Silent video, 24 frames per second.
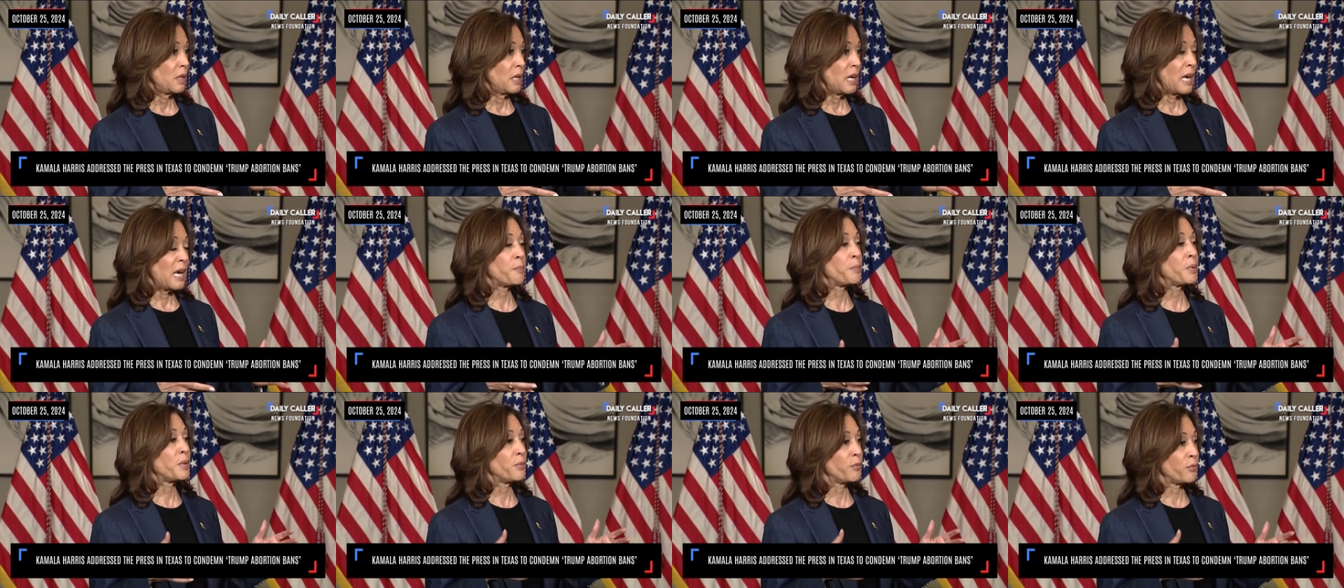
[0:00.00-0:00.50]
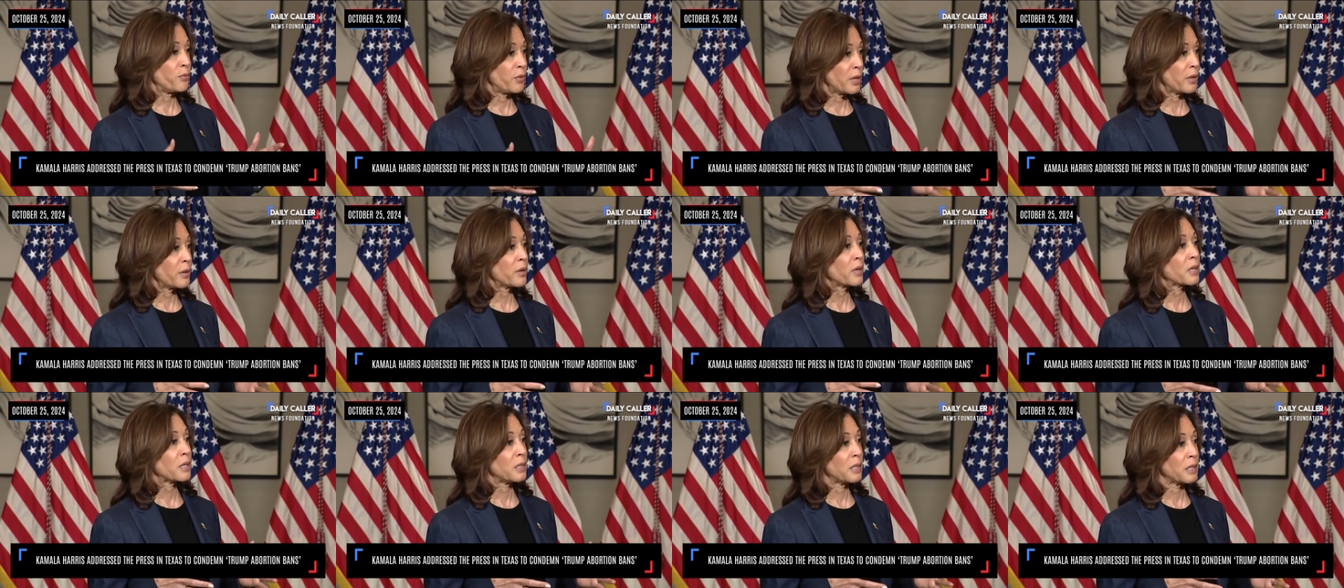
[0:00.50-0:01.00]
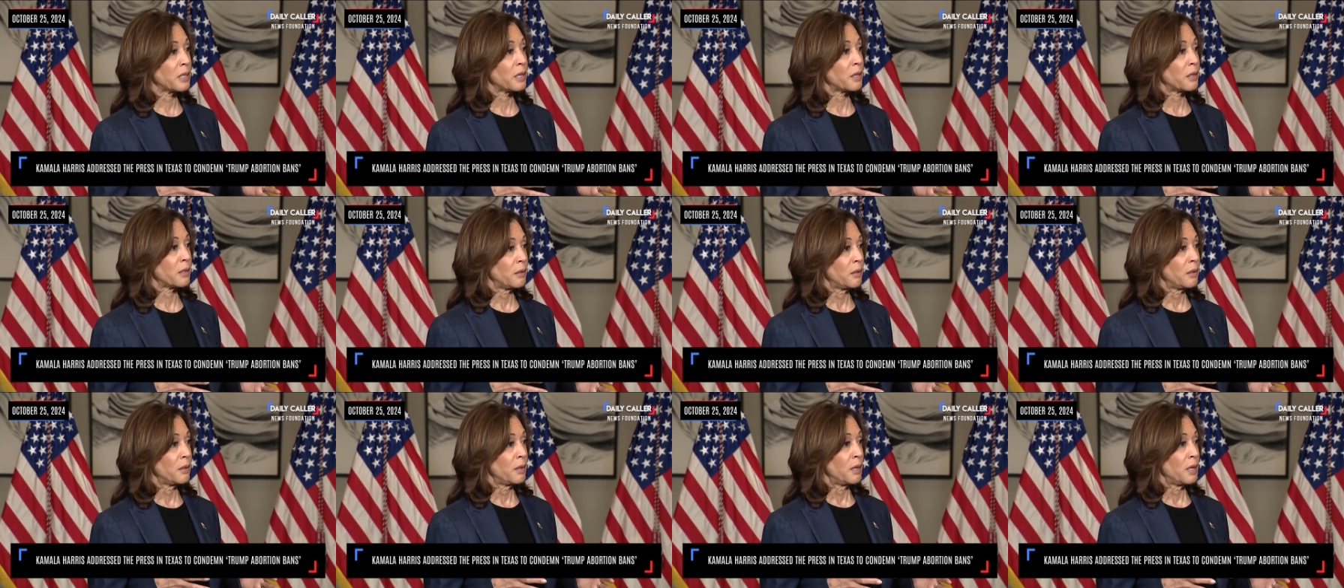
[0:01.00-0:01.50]
have been very
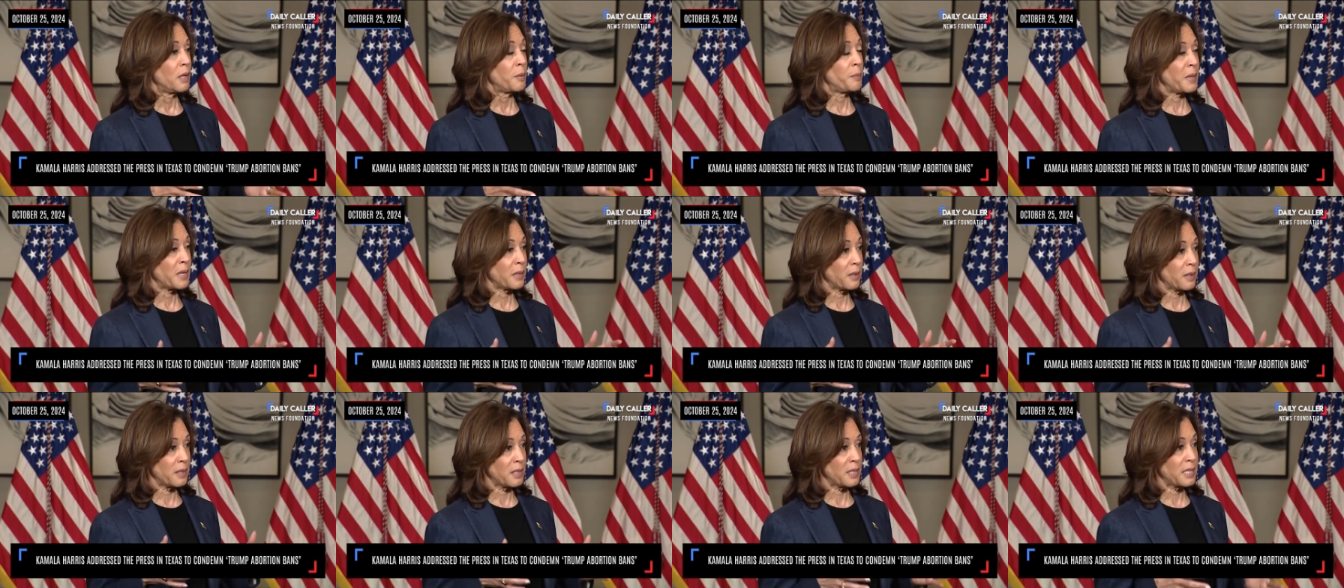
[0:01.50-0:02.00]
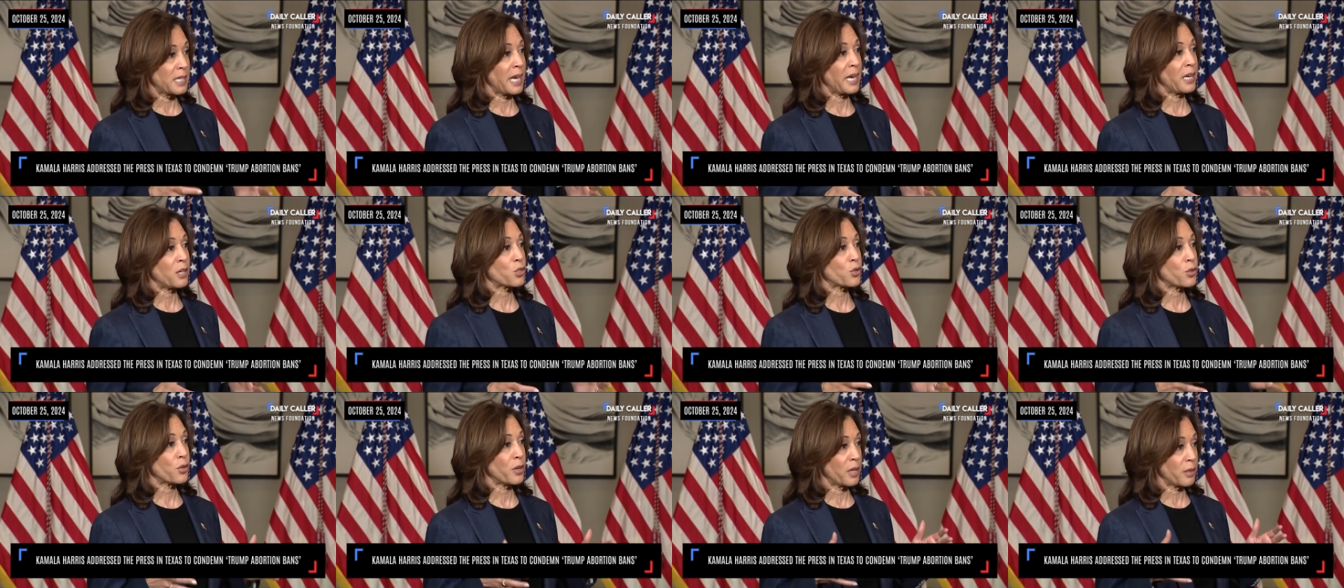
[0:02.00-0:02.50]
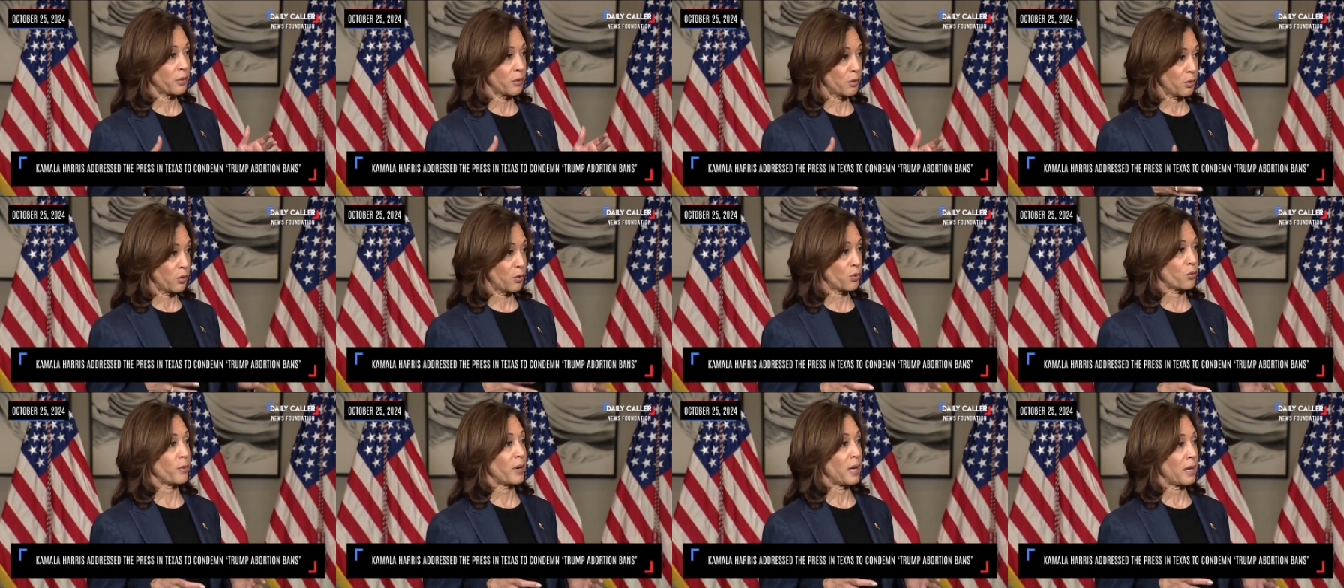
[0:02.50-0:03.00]
clear about the danger and the
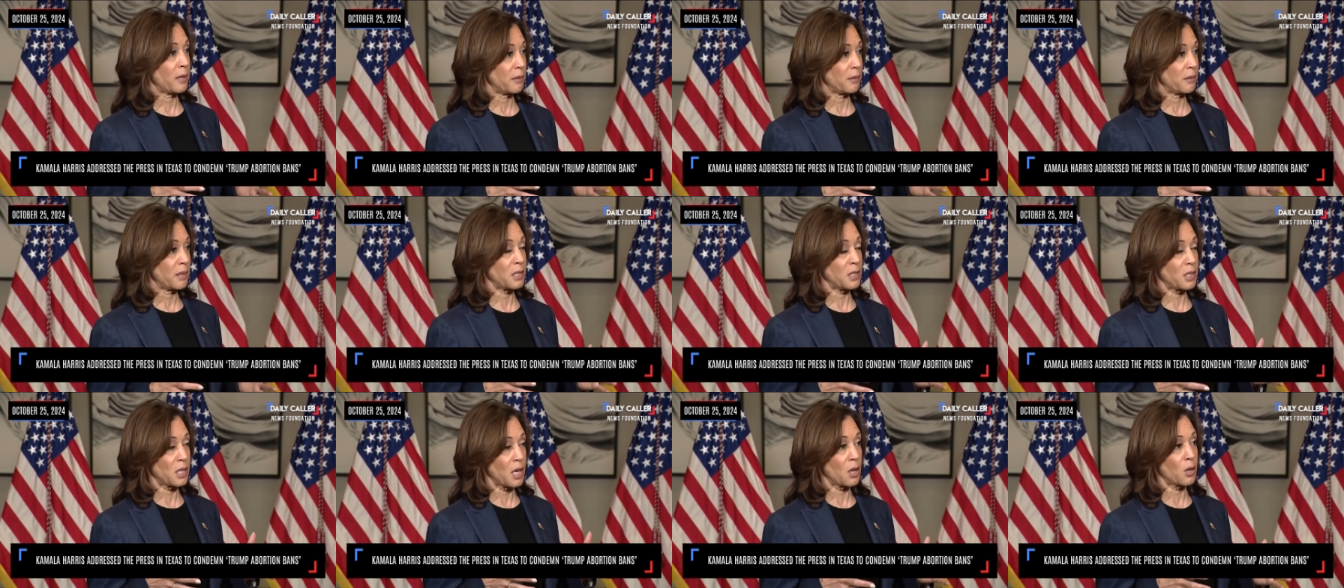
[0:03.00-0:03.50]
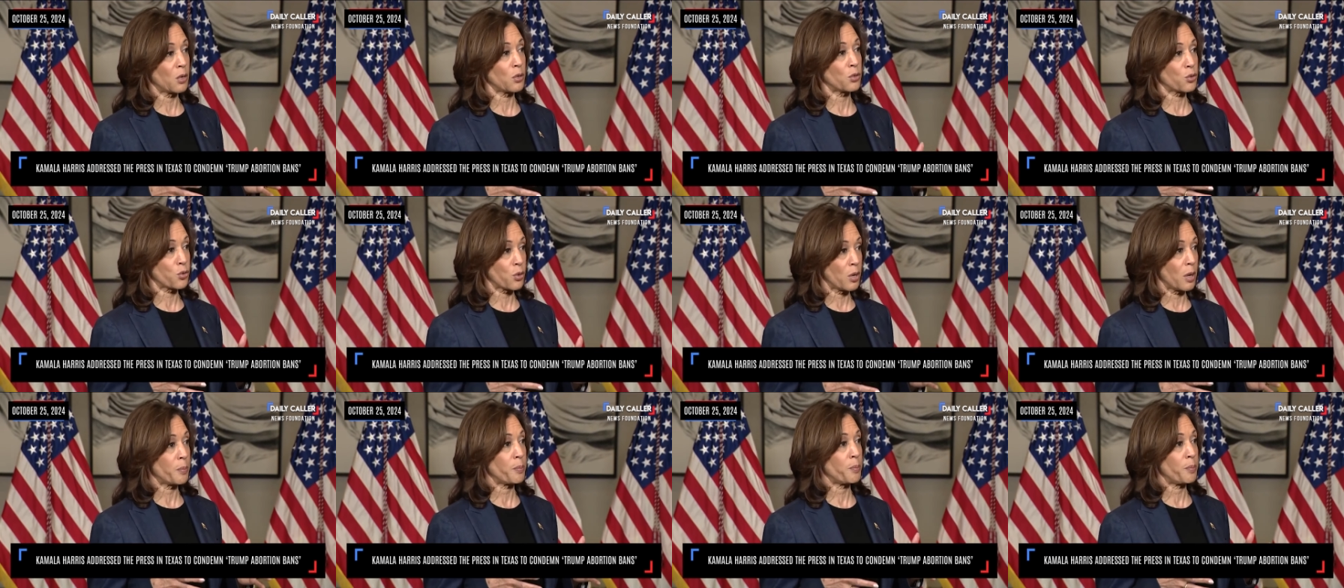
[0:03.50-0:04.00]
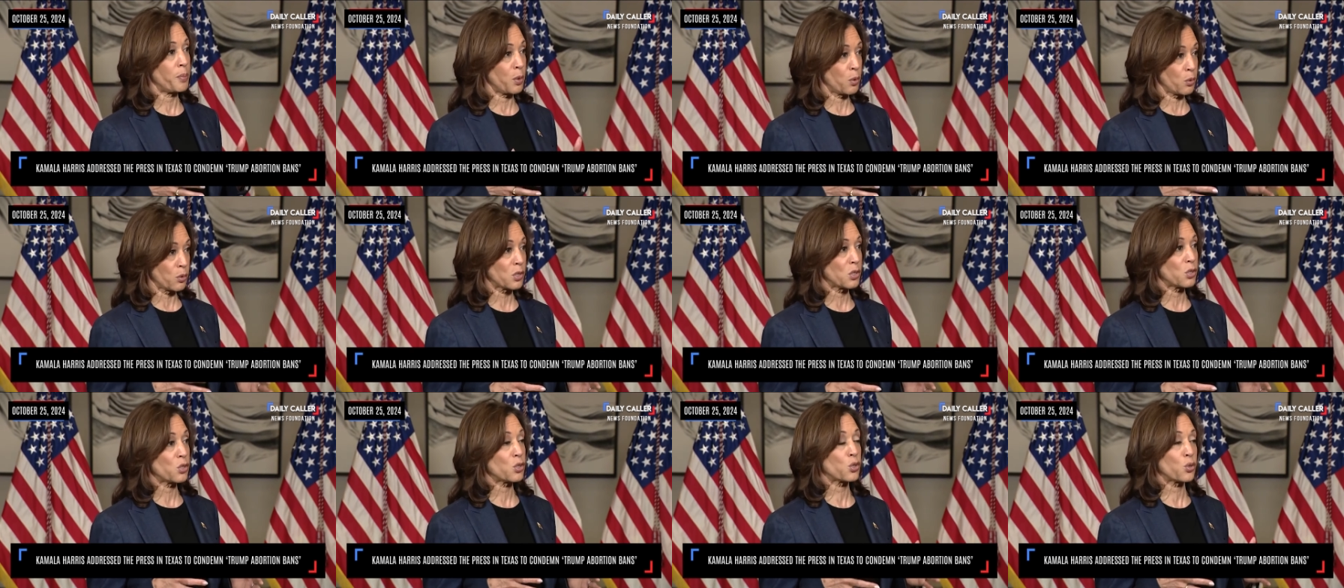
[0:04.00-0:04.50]
threat that Donald Trump
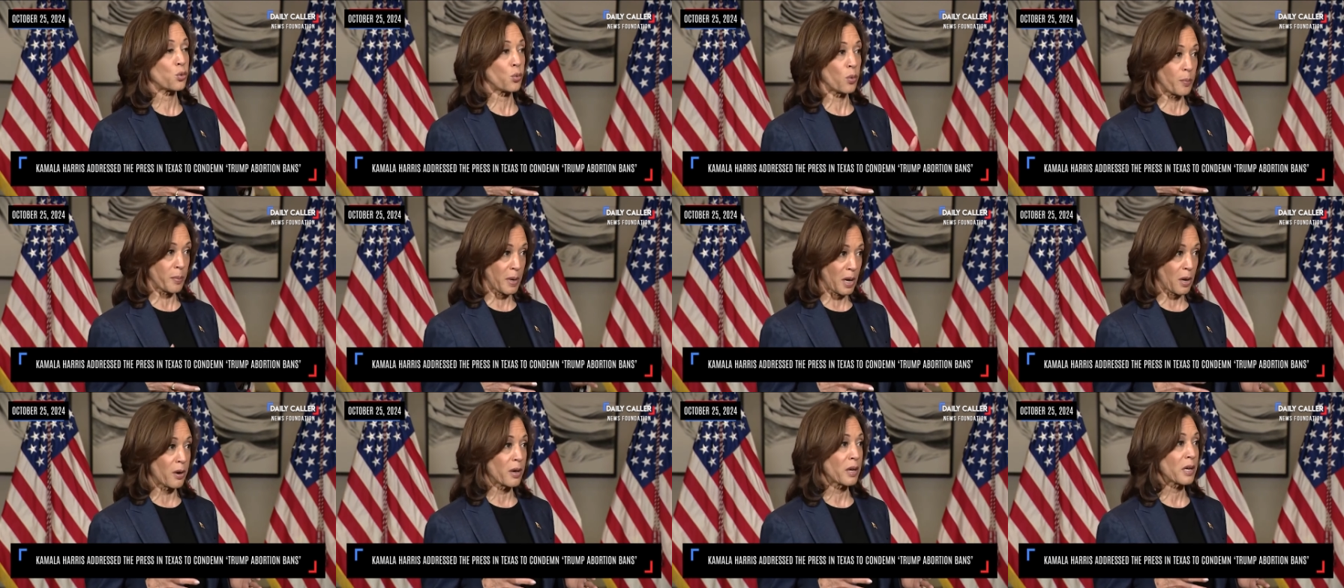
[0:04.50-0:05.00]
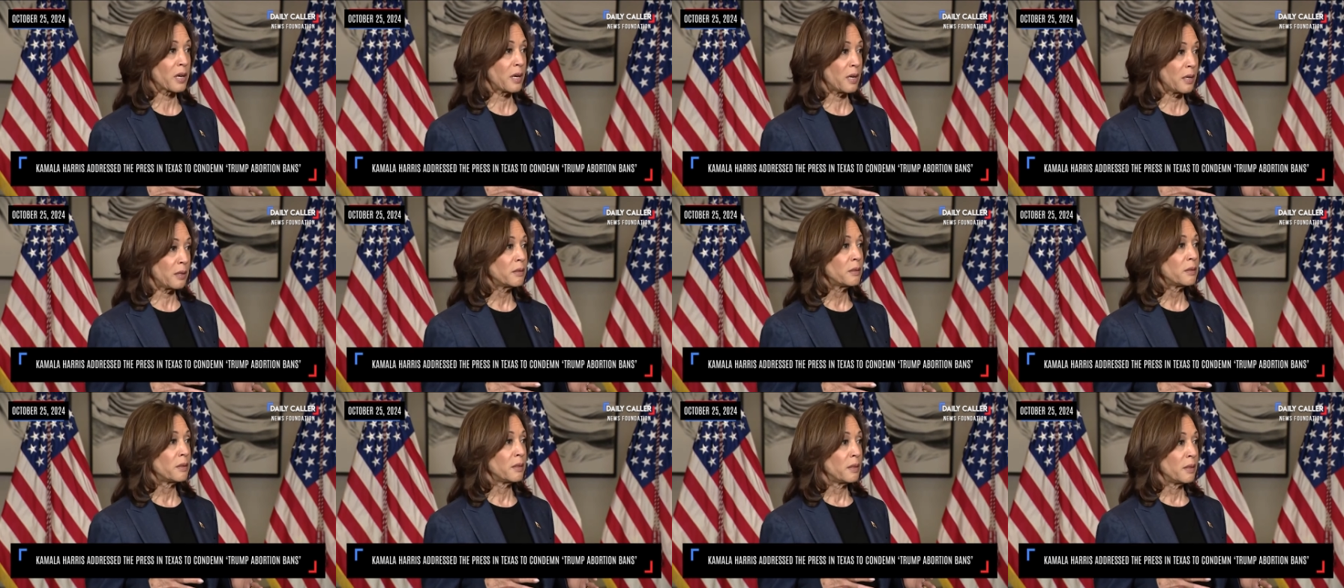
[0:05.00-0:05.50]
poses to America